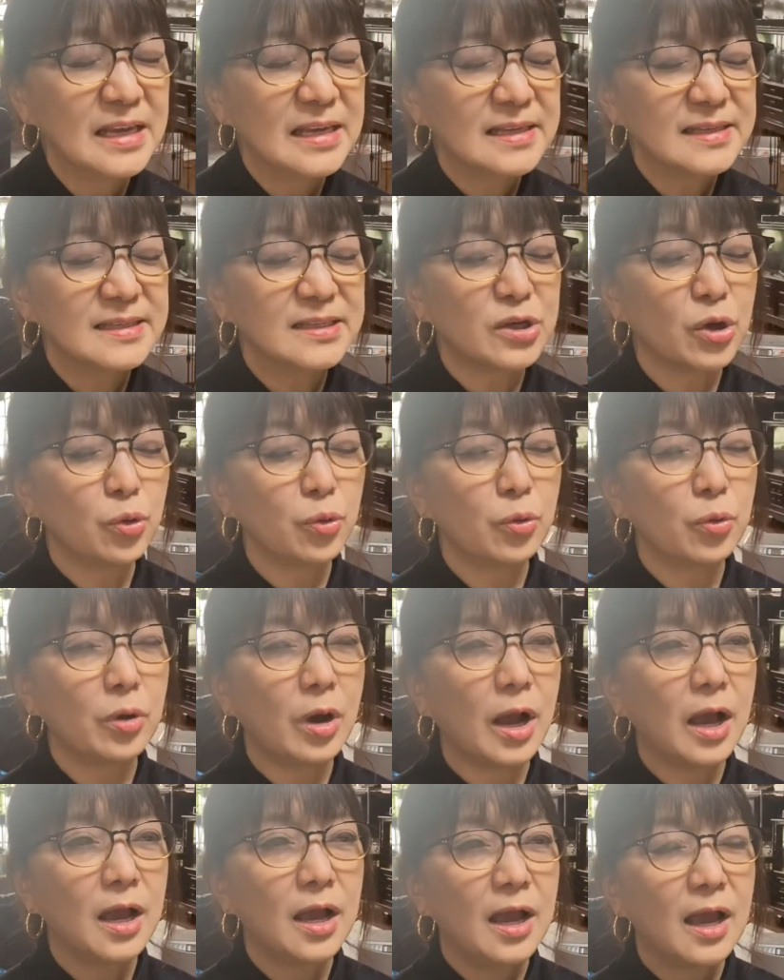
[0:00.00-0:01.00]
So
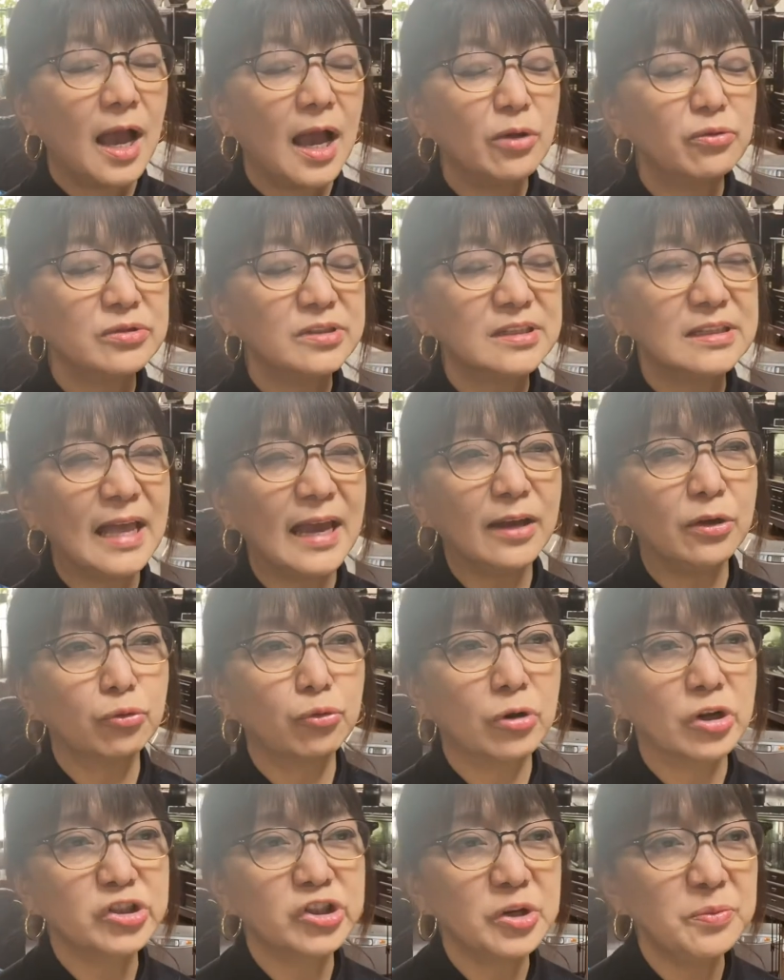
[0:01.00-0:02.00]
I was like
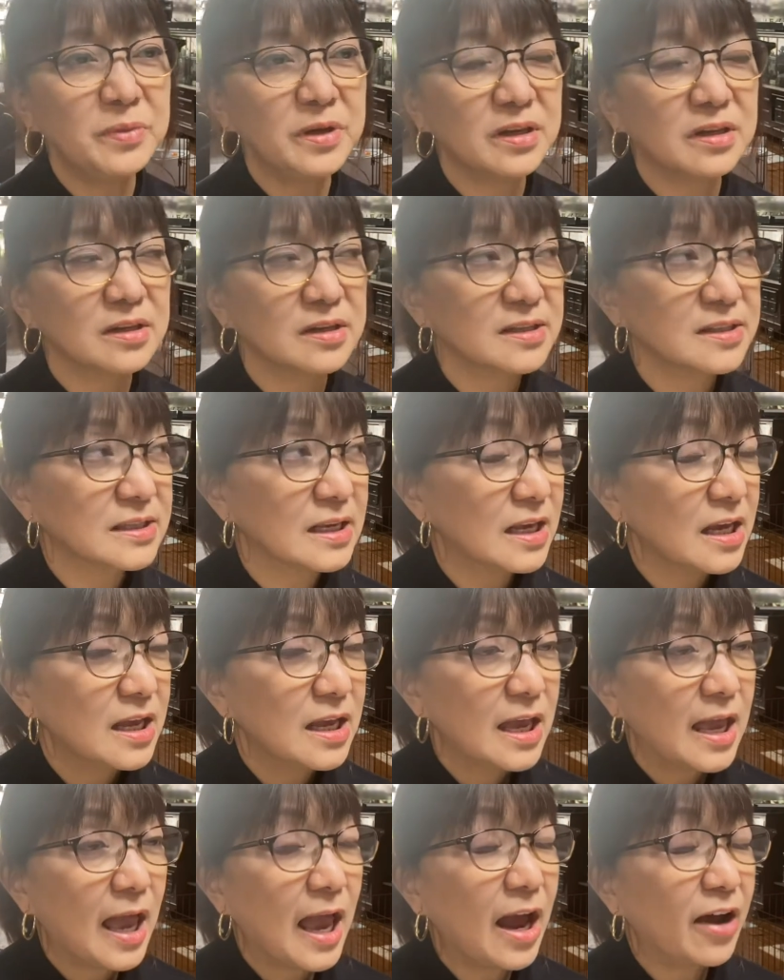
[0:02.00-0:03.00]
rushing because
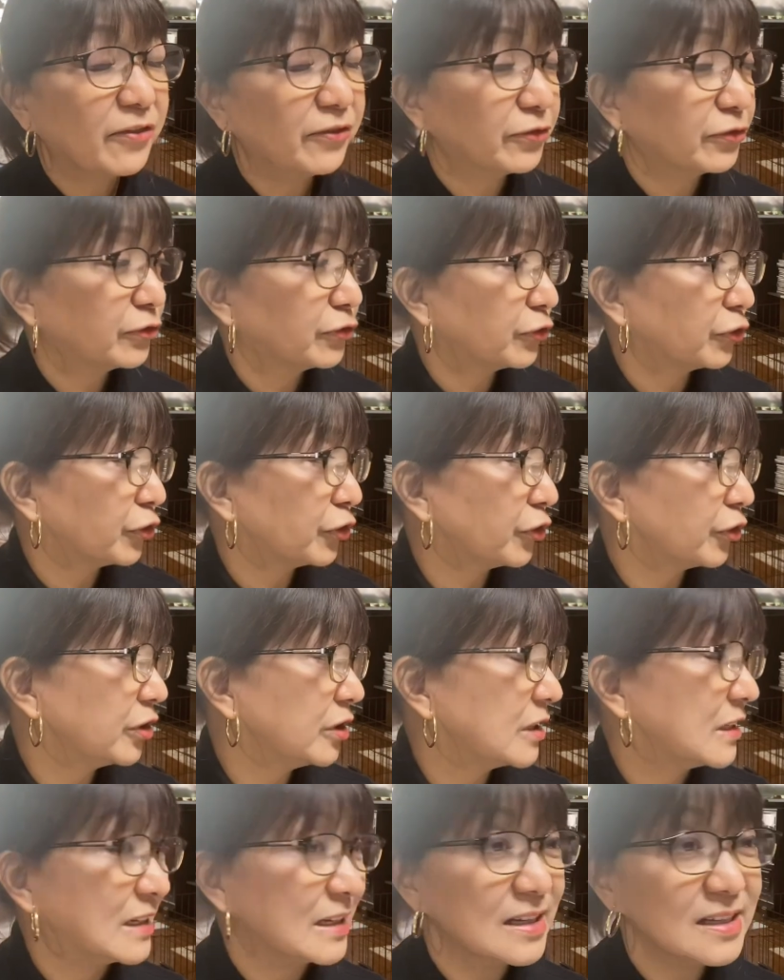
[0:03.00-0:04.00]
after
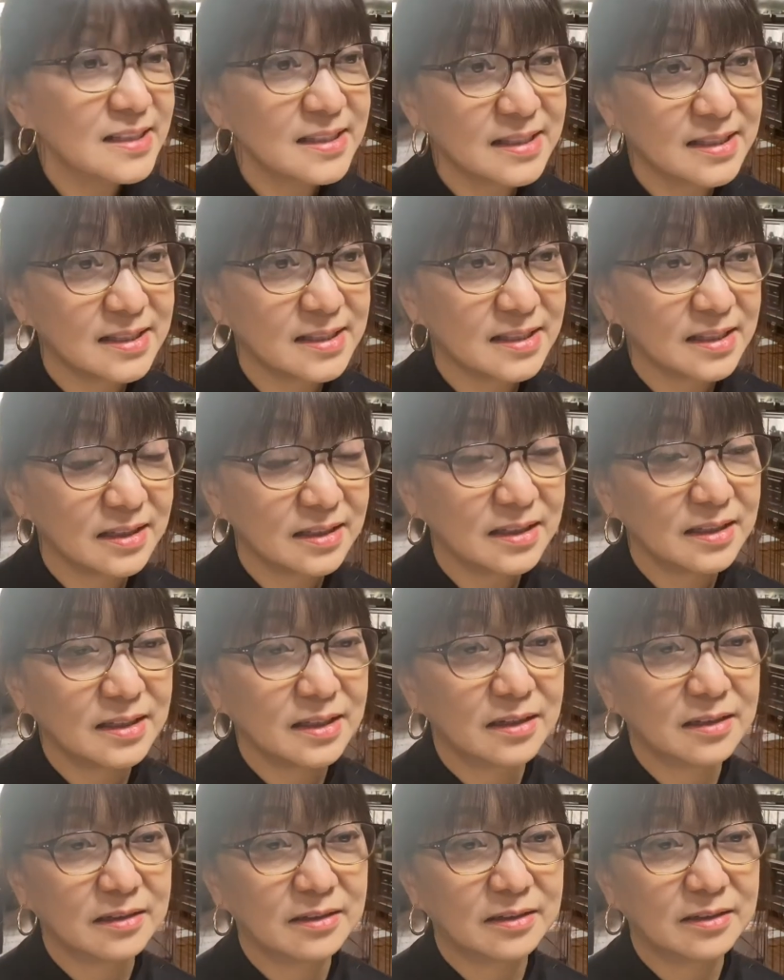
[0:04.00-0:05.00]
this
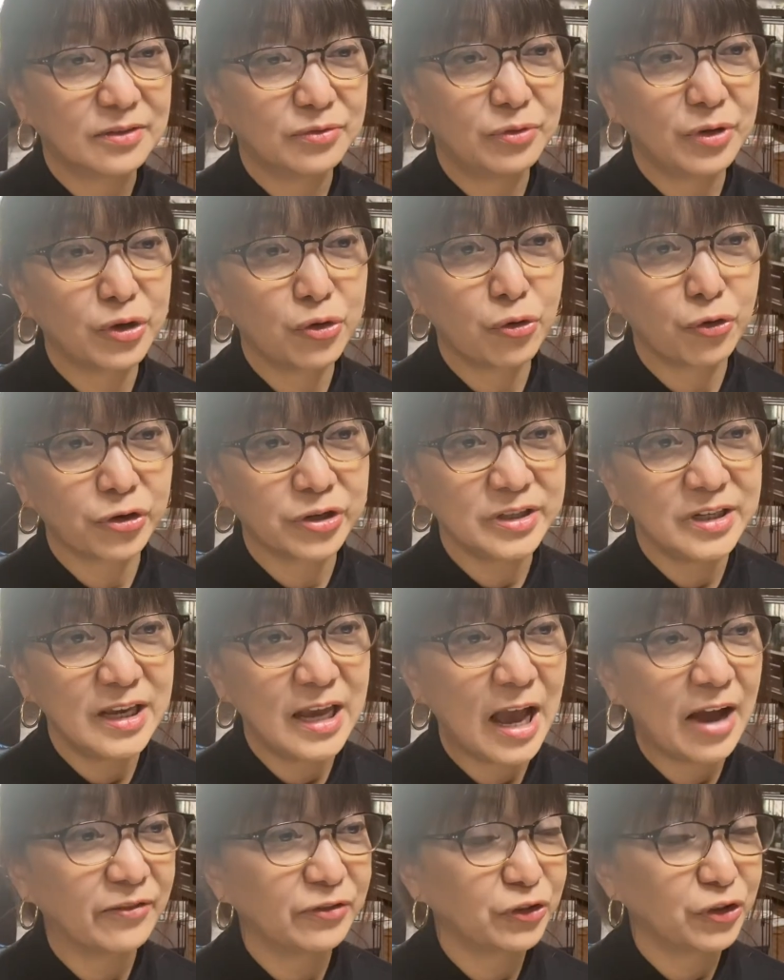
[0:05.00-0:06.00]
uh, recording,
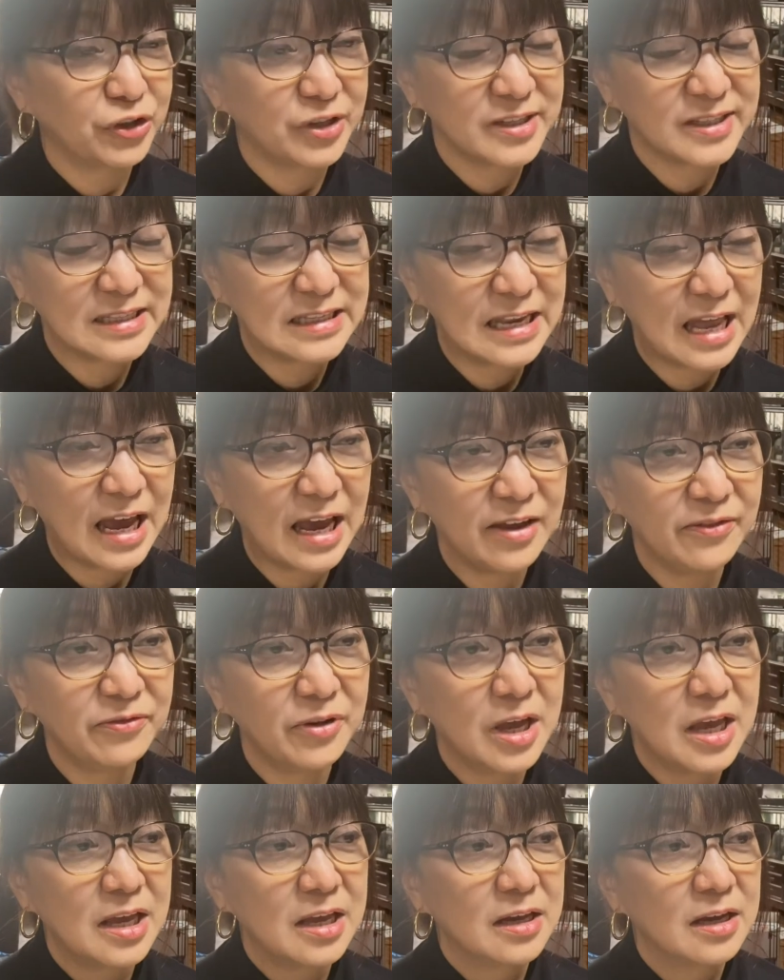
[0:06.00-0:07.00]
after this live,
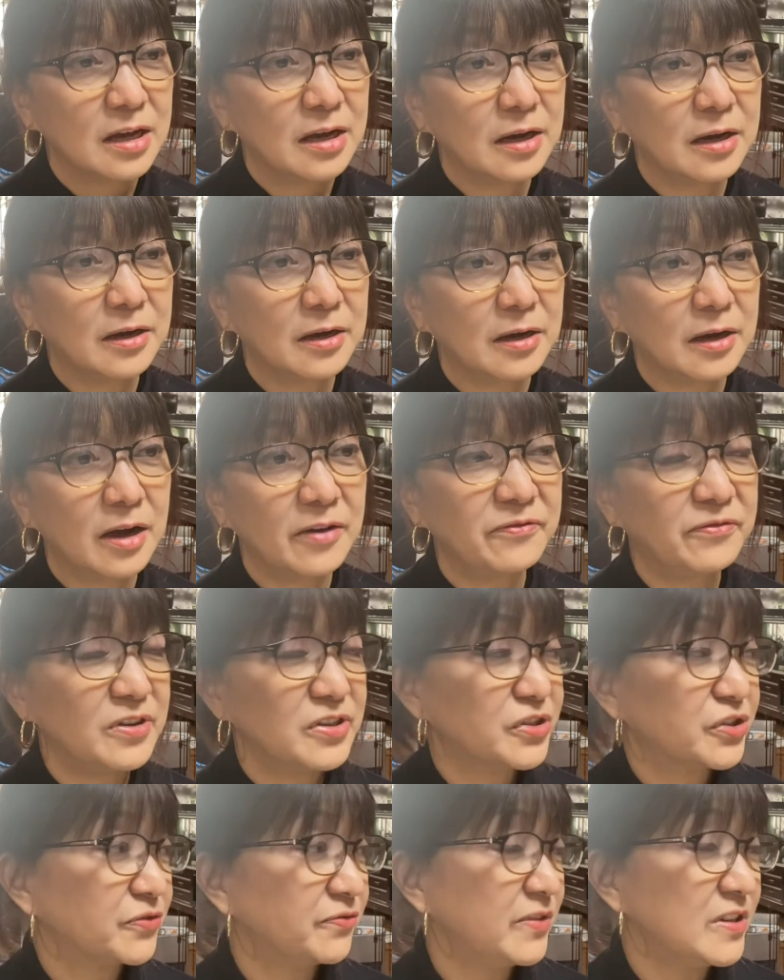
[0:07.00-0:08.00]
uh,
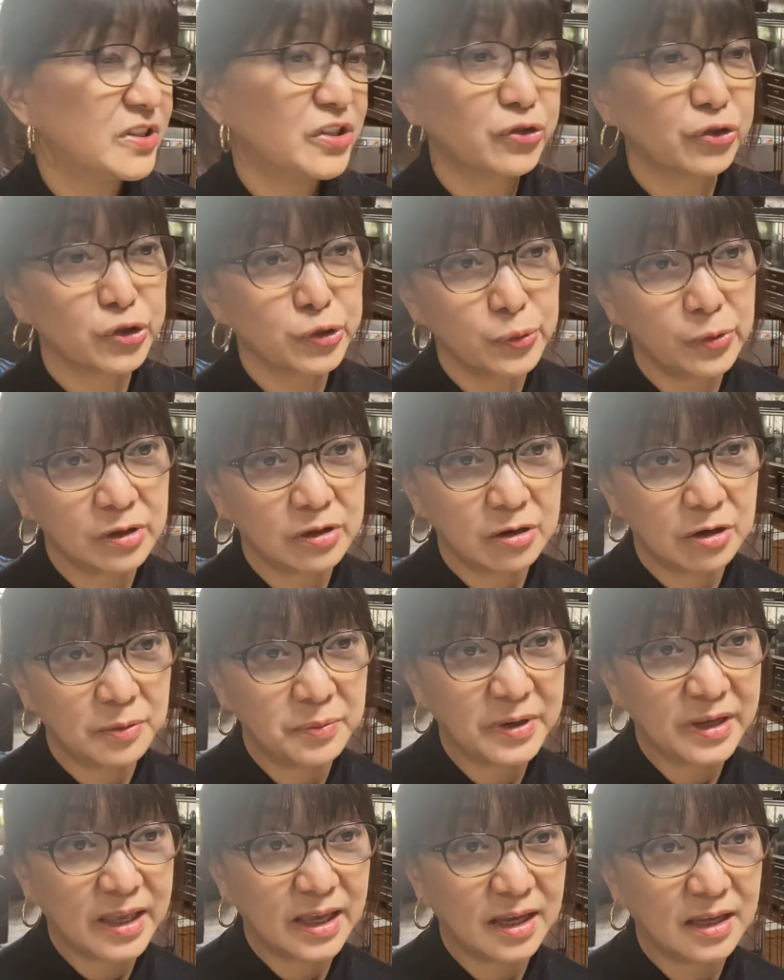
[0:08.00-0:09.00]
vis visitors will come
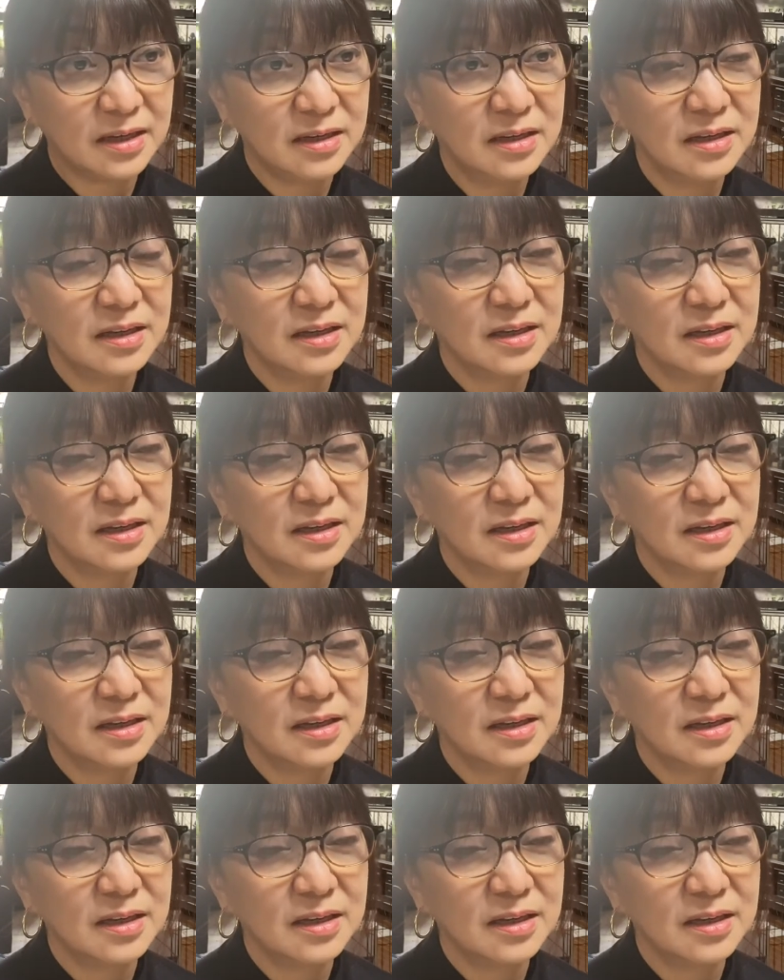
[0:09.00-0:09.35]
again